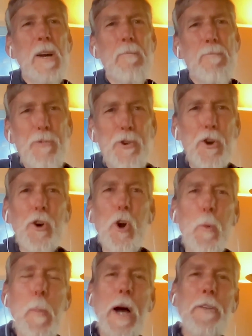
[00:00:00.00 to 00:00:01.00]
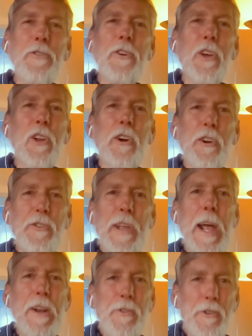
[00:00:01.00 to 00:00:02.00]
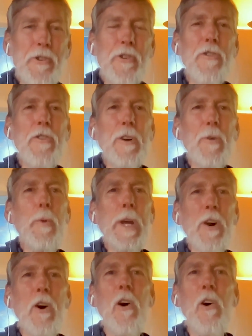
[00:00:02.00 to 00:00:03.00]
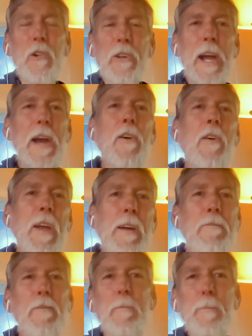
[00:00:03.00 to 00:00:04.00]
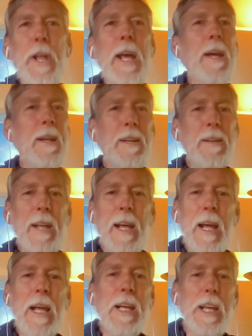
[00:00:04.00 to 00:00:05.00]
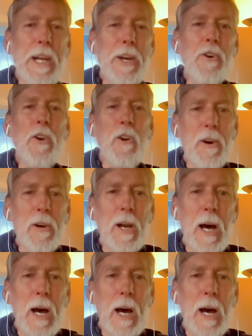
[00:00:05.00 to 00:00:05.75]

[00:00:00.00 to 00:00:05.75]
neuromuscular tension that we all carry from day to day, year